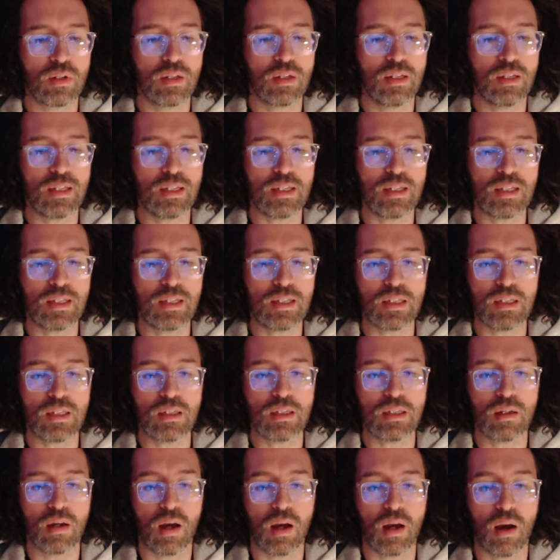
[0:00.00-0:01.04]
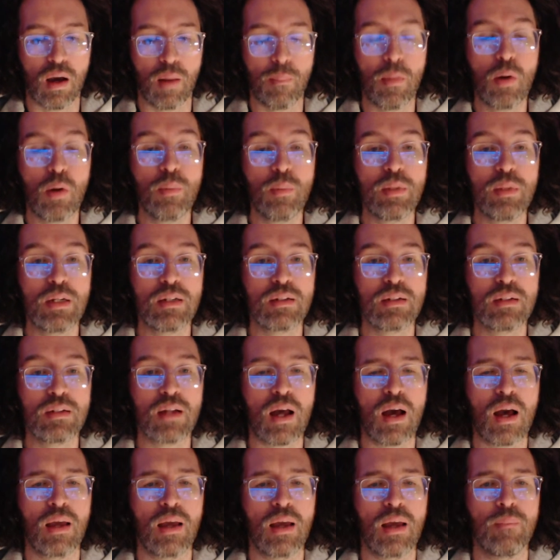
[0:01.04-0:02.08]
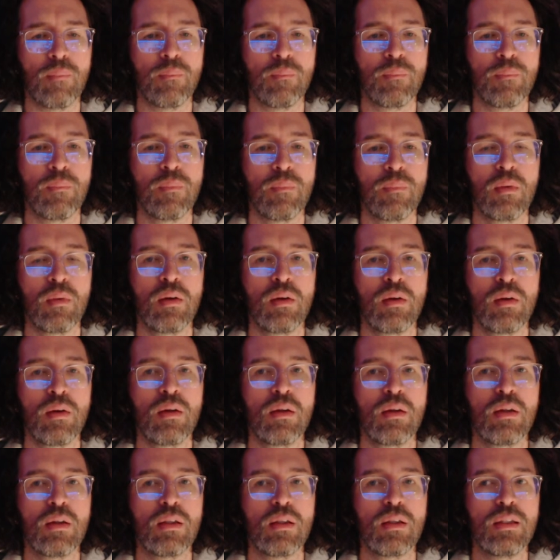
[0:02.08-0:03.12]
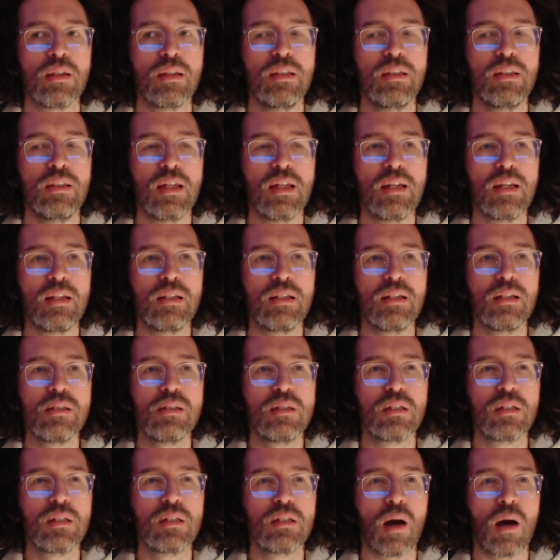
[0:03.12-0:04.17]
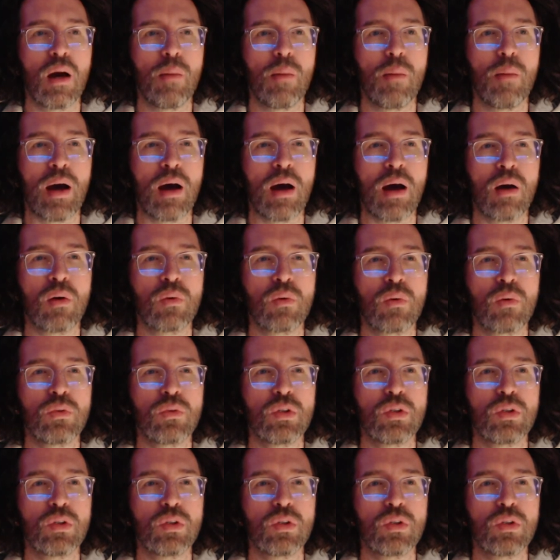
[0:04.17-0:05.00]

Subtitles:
the moment in time that is about